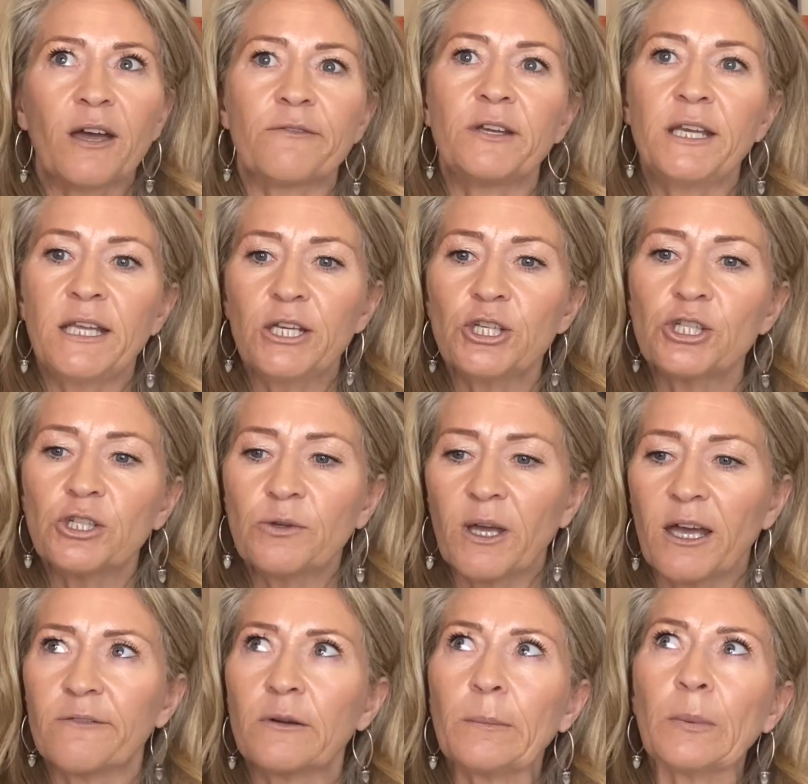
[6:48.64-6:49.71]
have an issue,
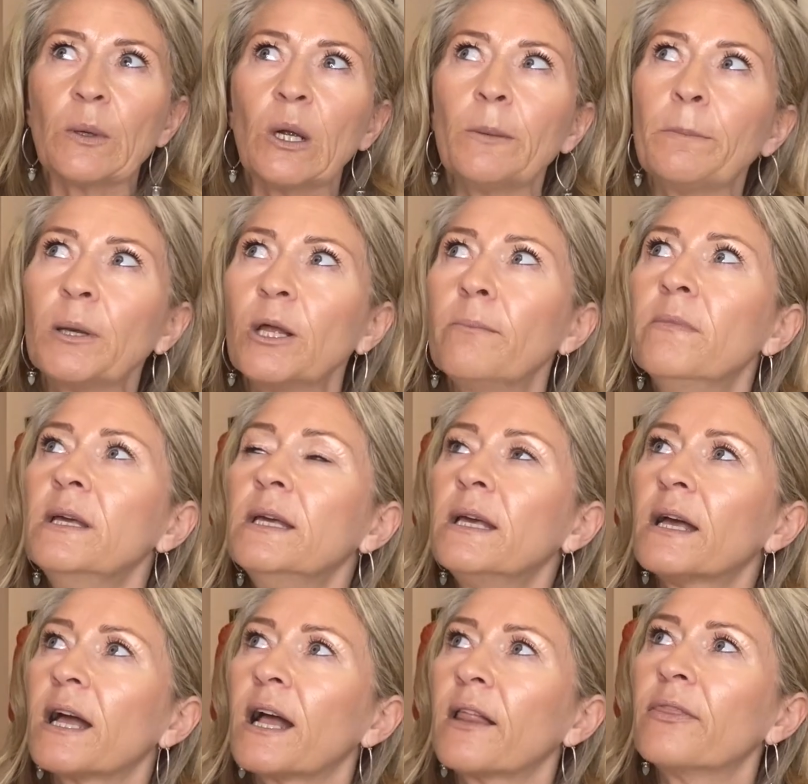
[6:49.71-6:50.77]
have a problem,
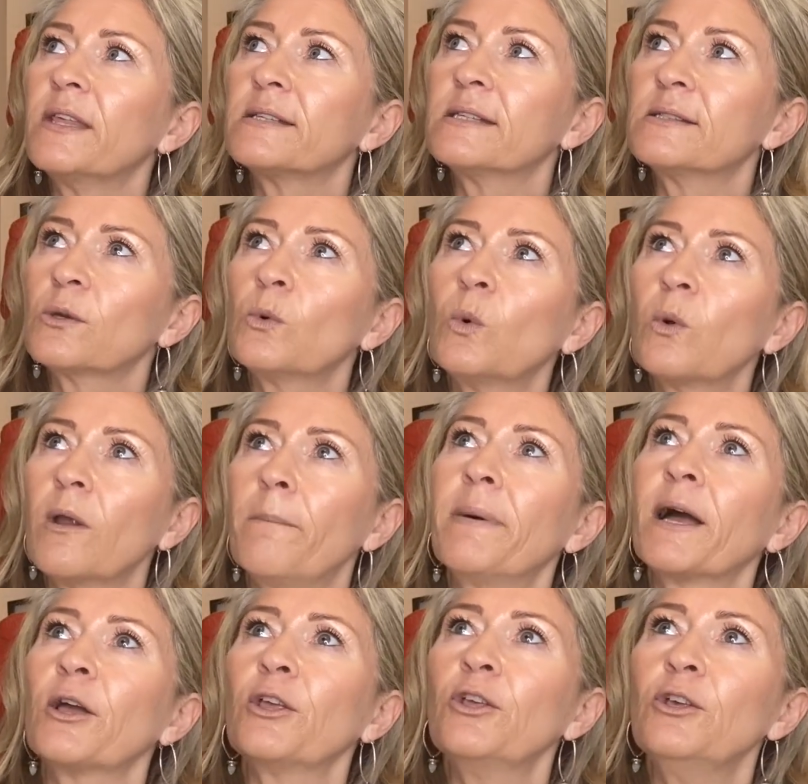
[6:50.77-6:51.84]
and this is all
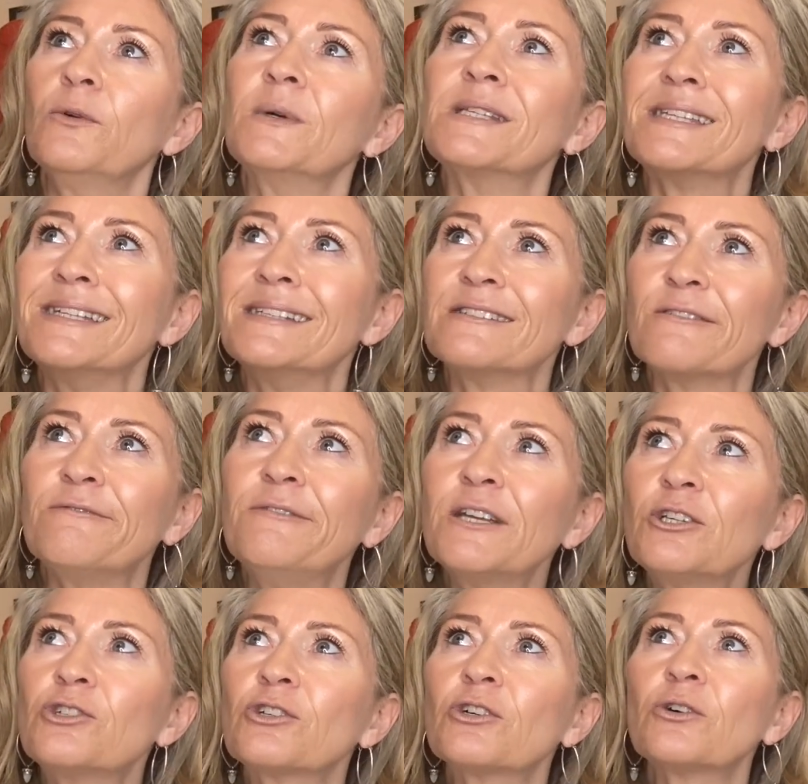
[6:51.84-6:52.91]
about you as an
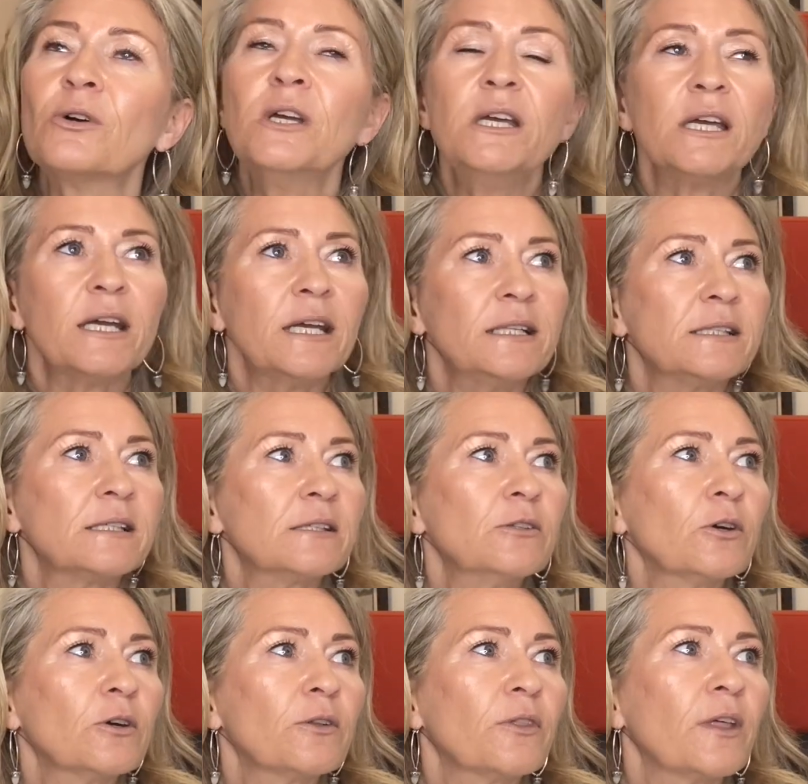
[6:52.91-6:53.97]
individual. It's
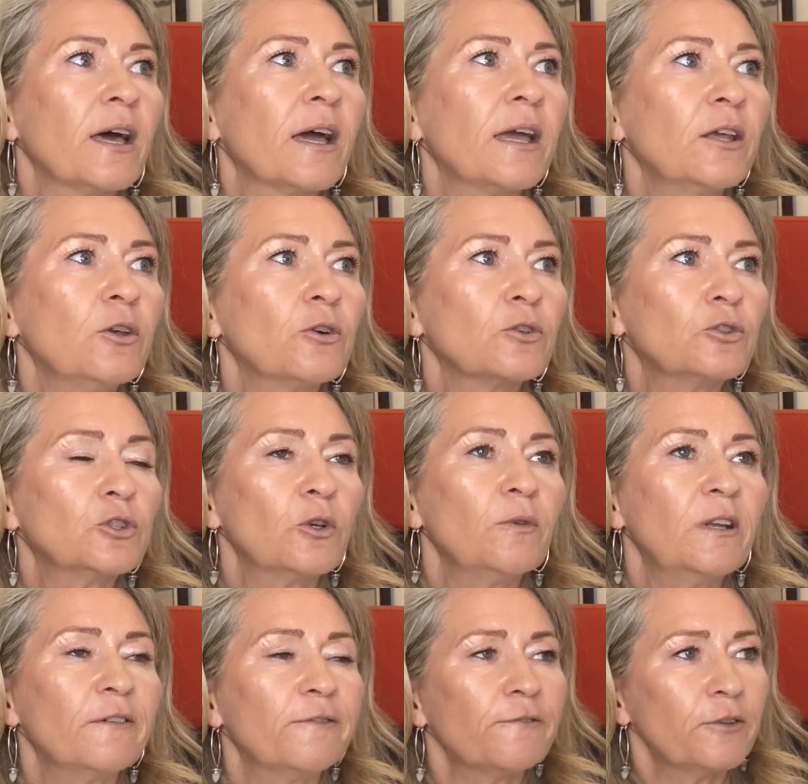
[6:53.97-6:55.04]
not that you're
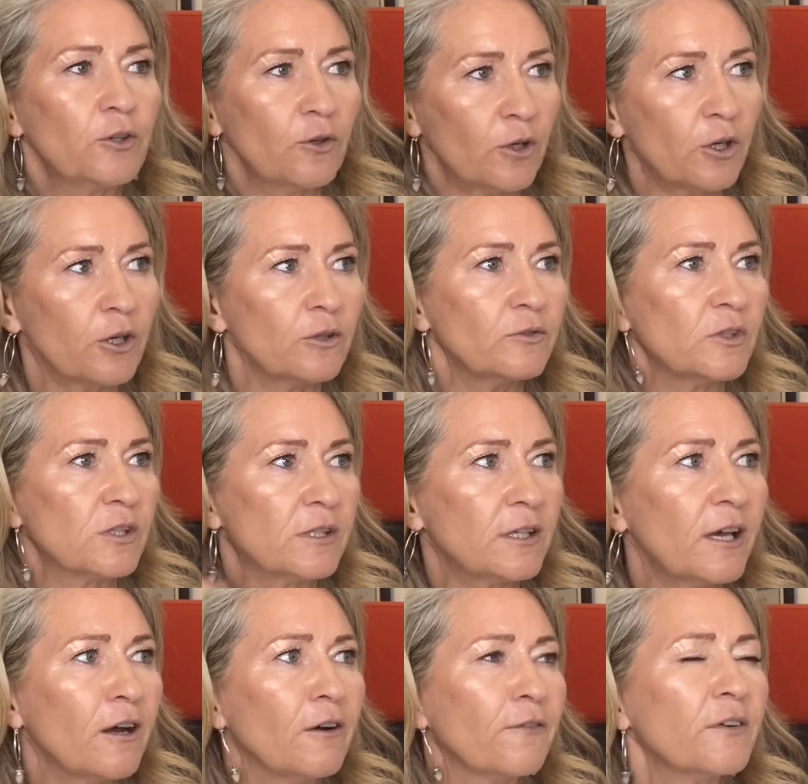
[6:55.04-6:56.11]
doing it for your own
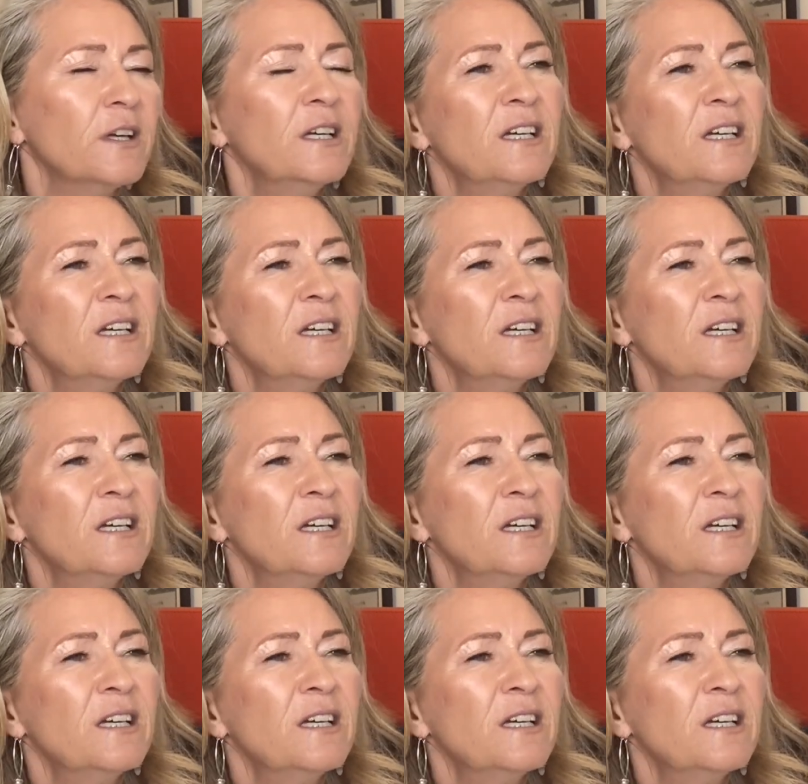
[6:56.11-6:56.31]
self.